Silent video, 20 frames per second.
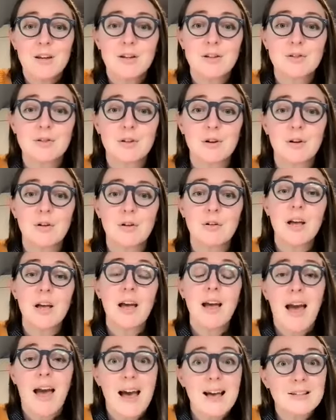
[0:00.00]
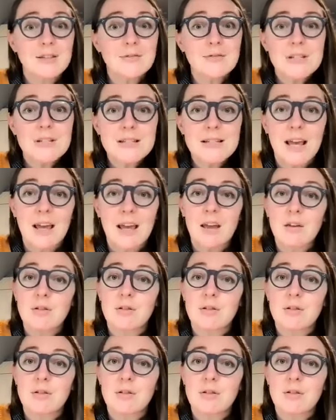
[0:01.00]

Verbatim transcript: So as of today,